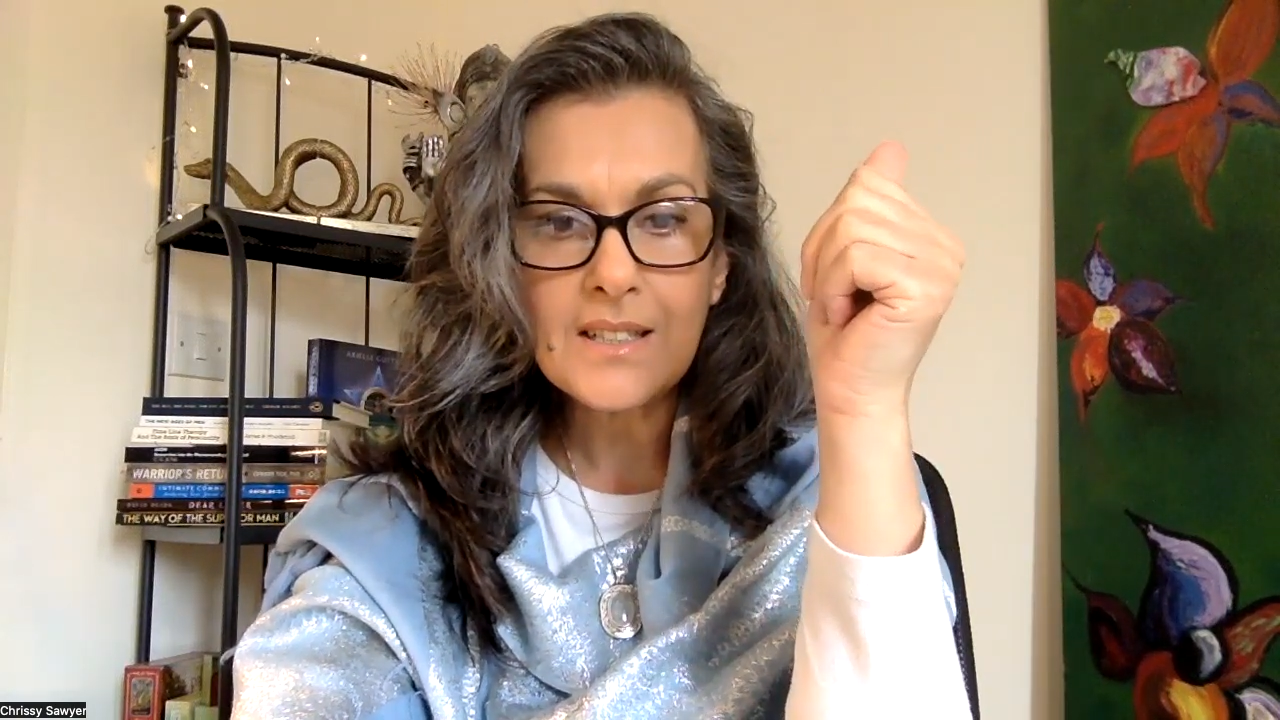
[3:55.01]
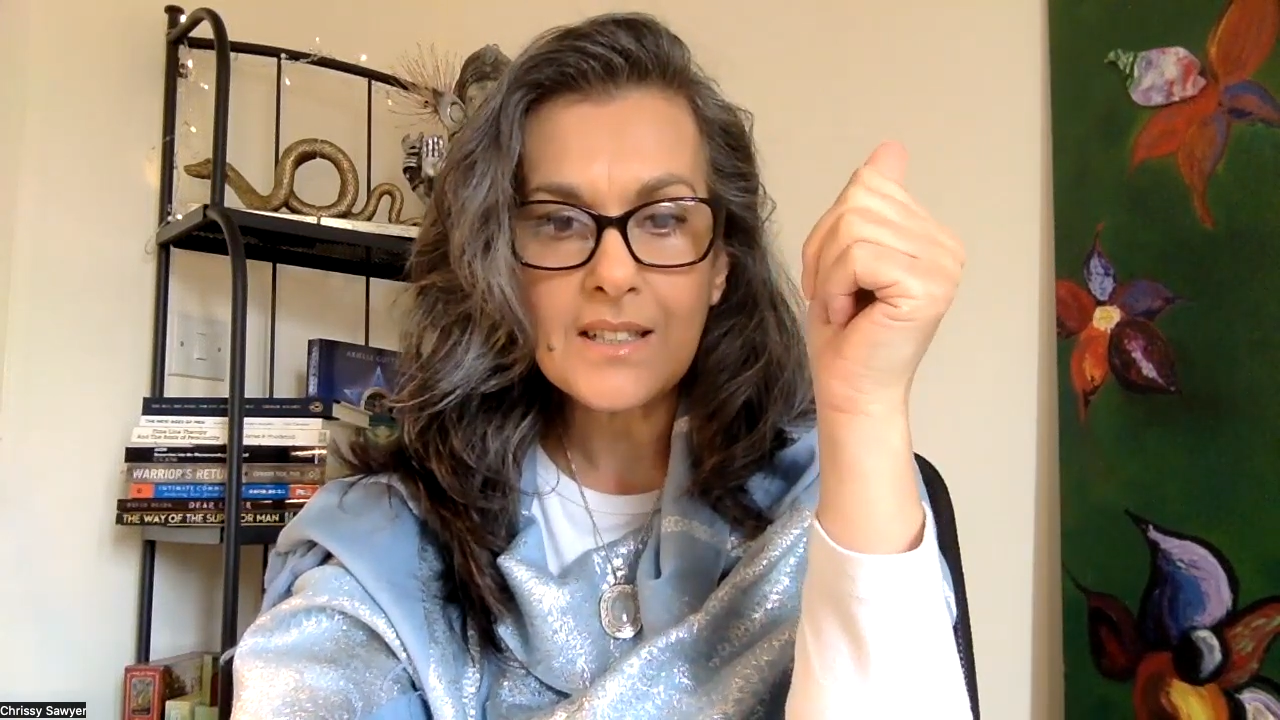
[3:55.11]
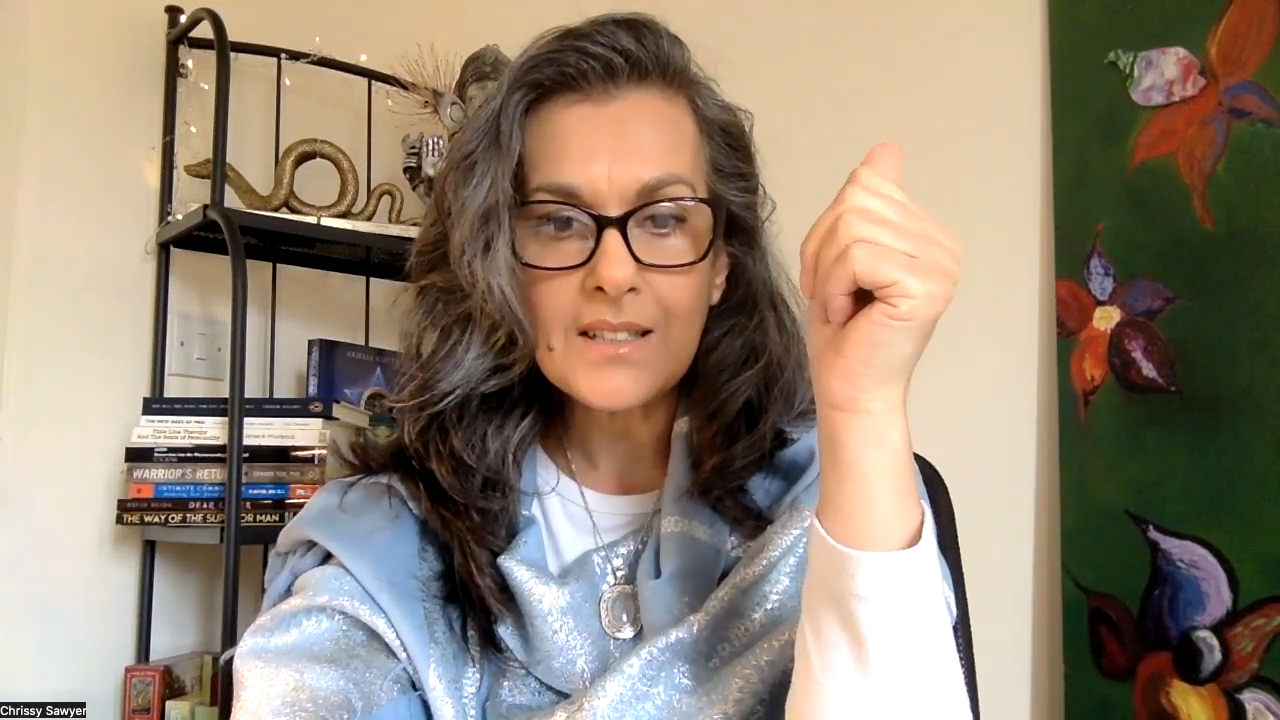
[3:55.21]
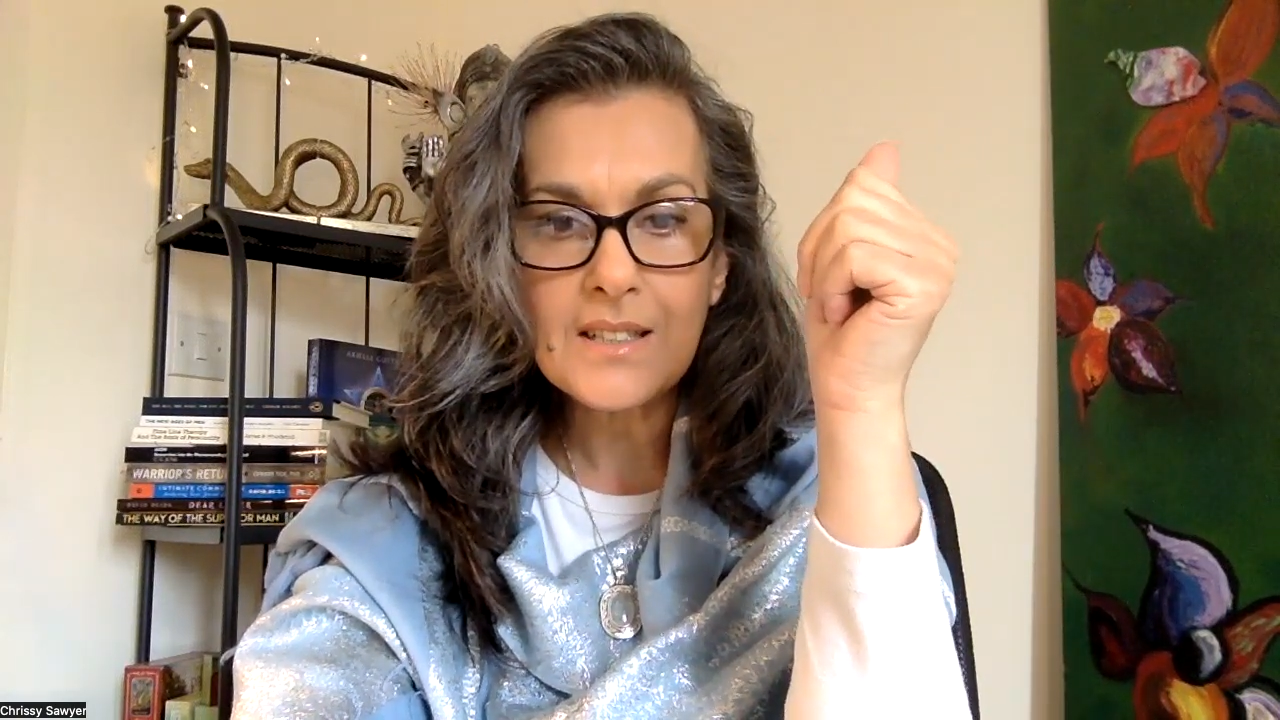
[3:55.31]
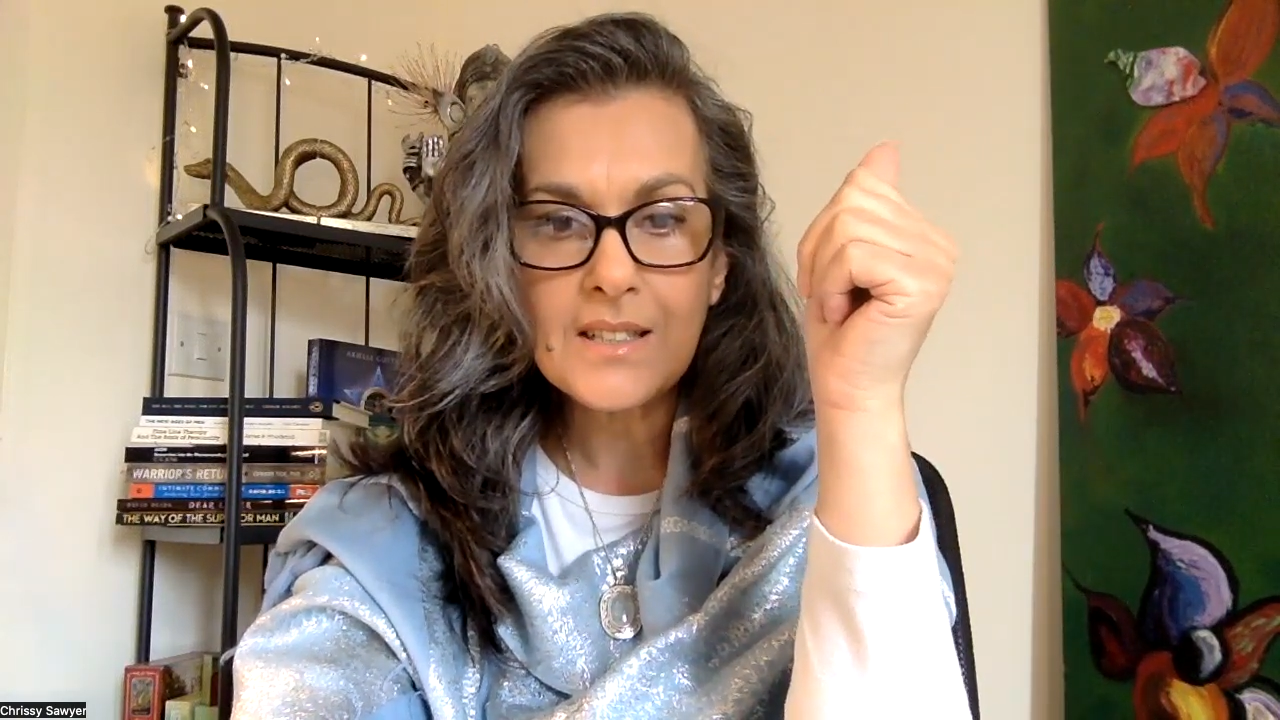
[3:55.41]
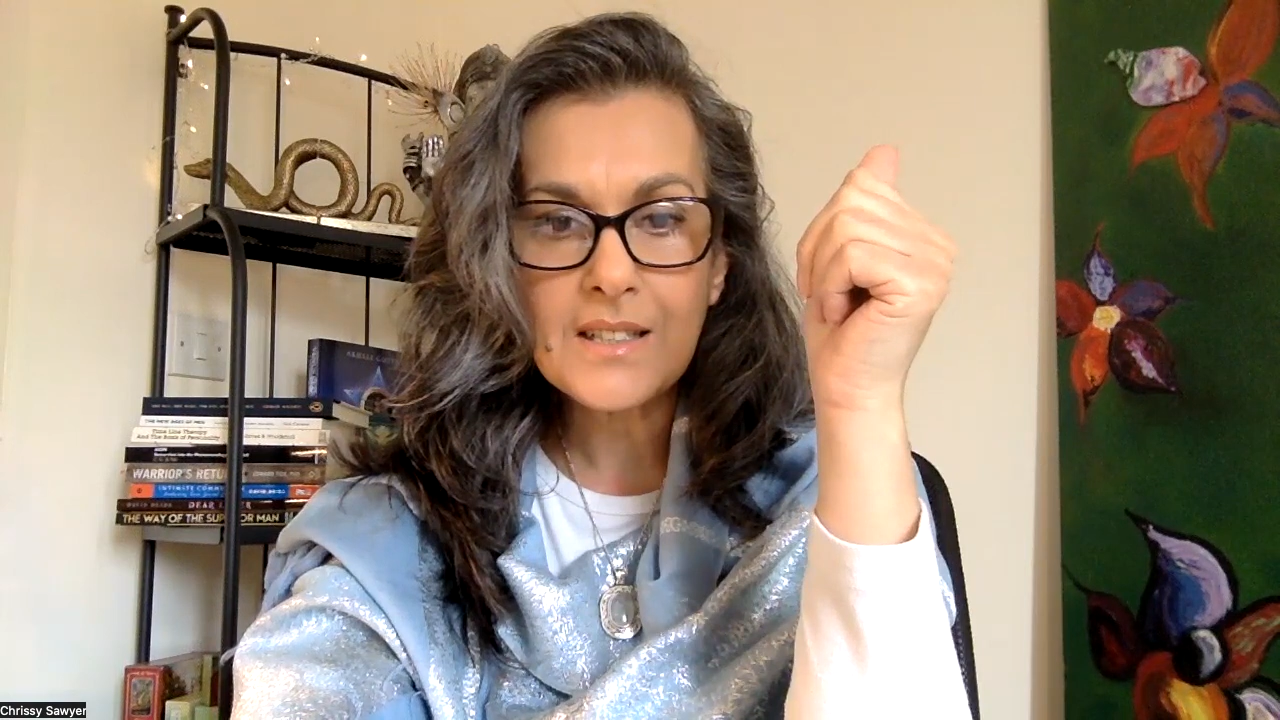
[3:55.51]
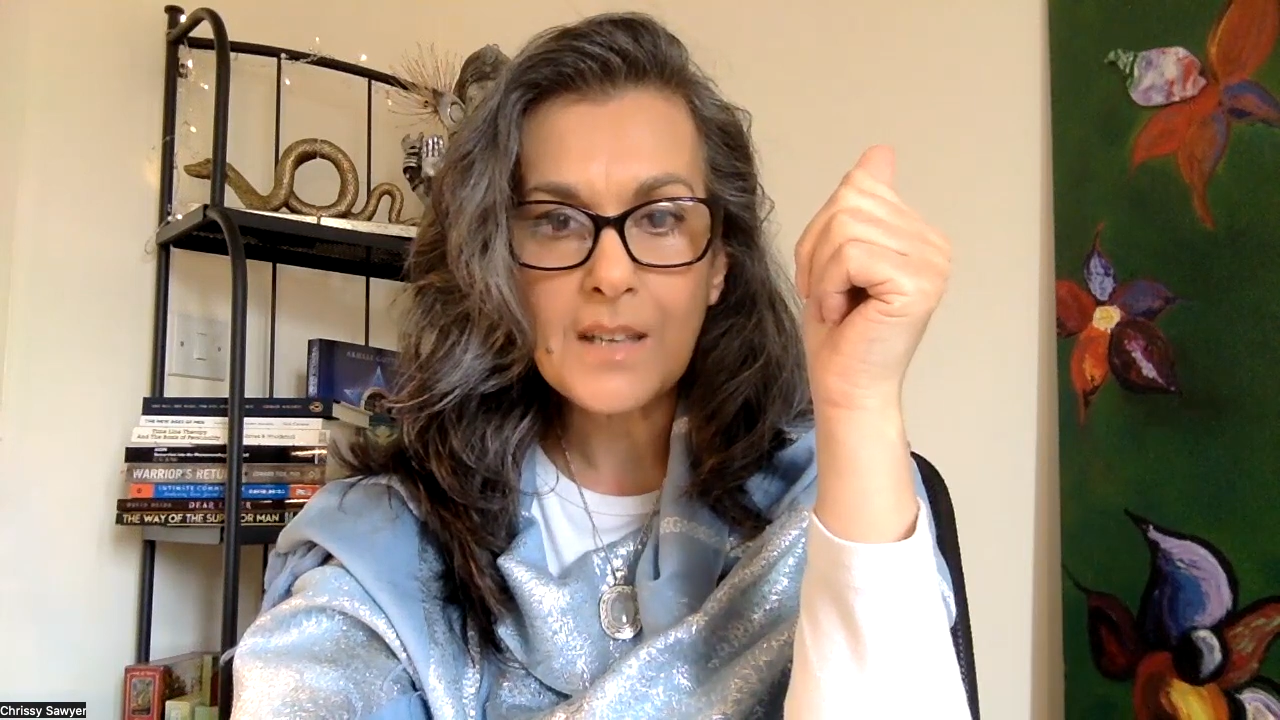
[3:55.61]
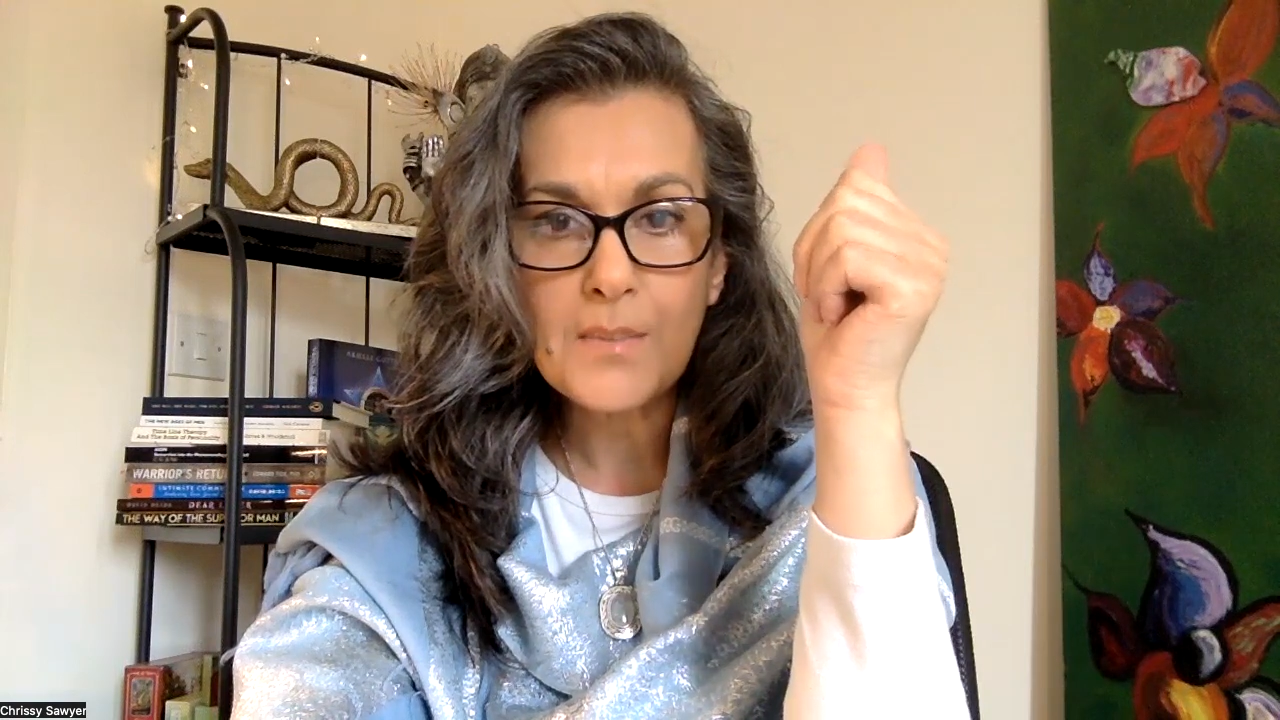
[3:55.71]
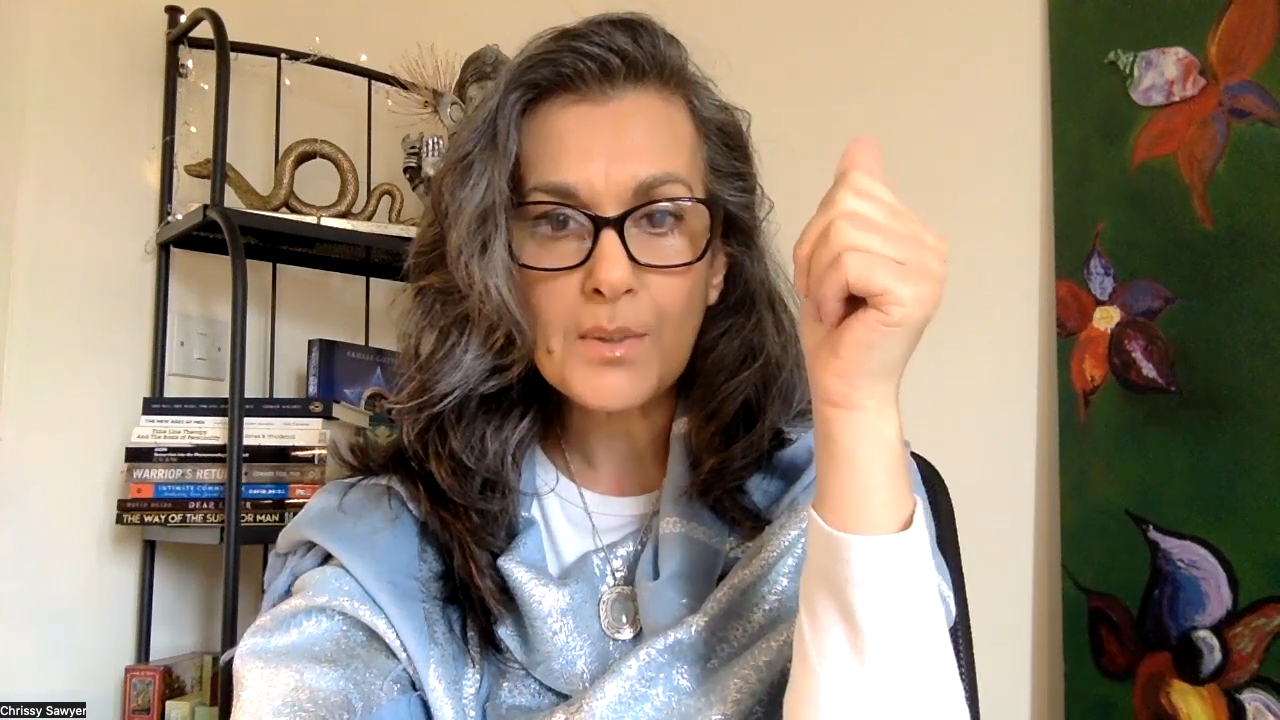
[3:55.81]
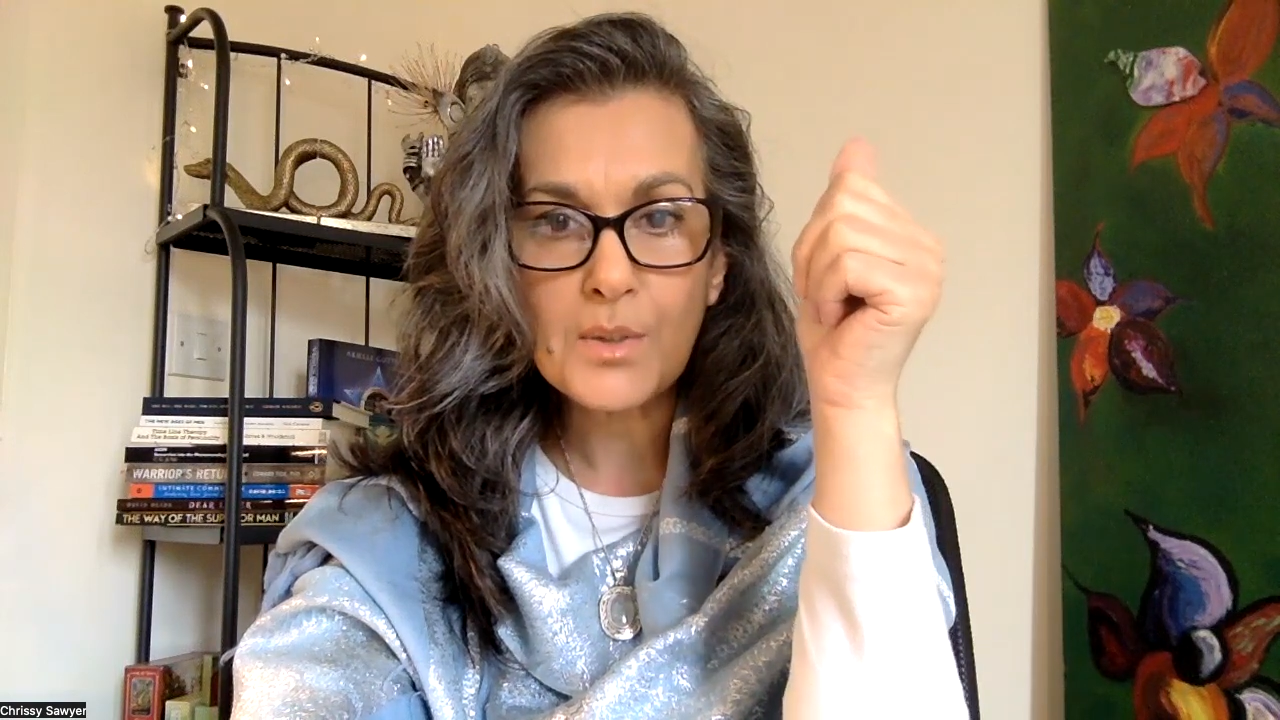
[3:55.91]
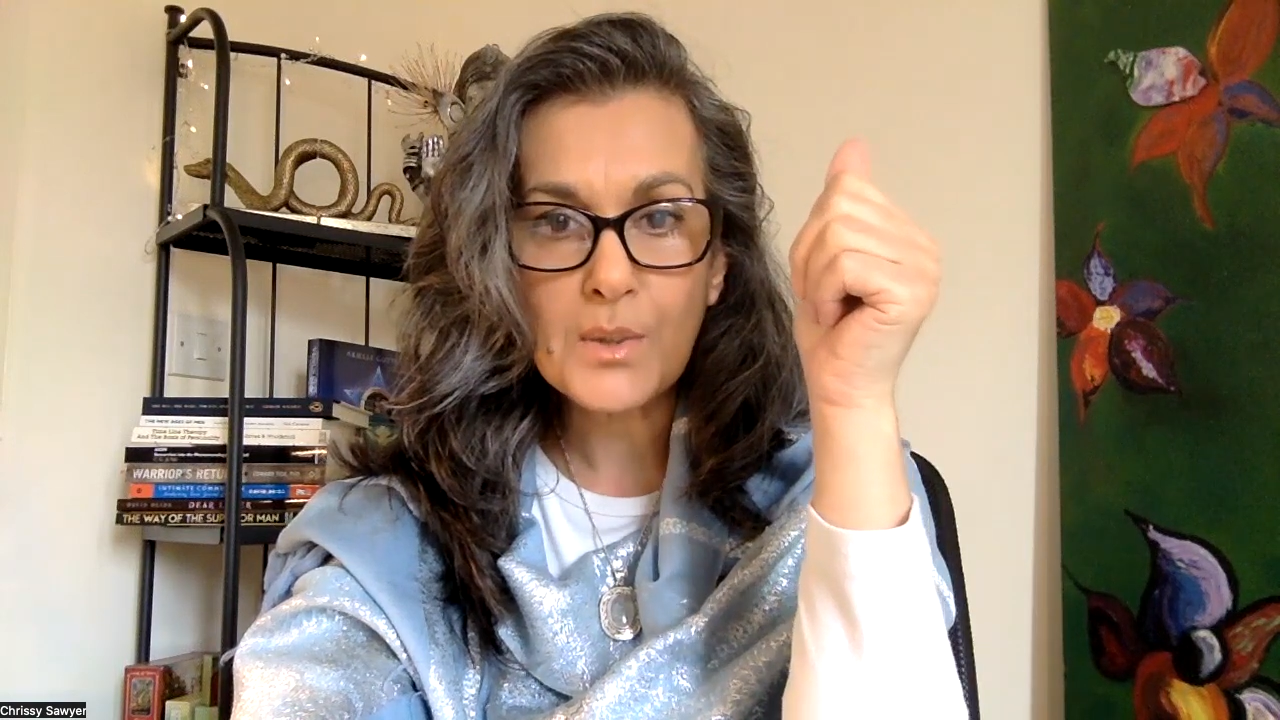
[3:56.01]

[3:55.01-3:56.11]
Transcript: since April